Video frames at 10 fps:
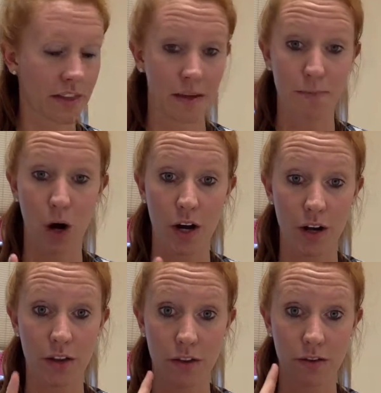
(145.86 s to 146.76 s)
Then
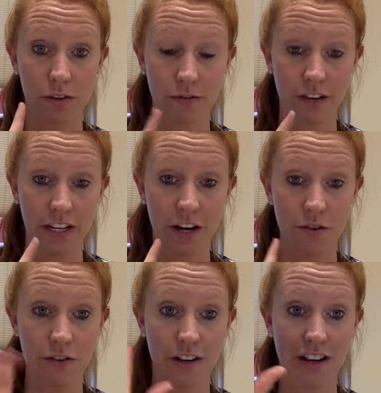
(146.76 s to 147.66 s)
pause the
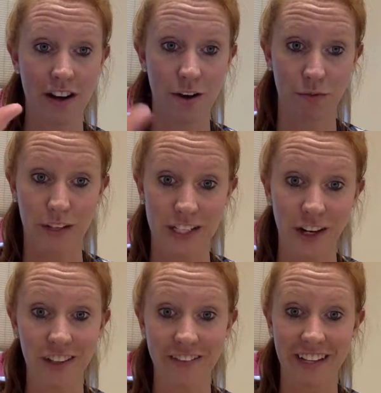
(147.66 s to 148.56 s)
video or
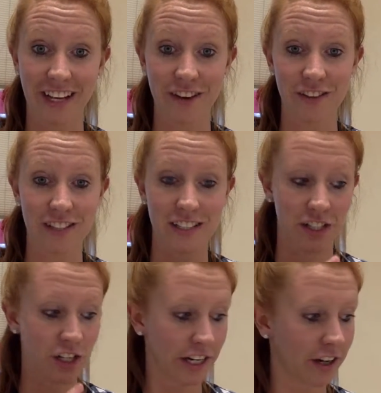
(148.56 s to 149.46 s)
restart the video
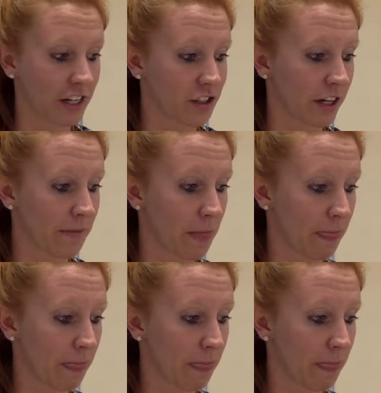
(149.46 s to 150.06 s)
to check your answer.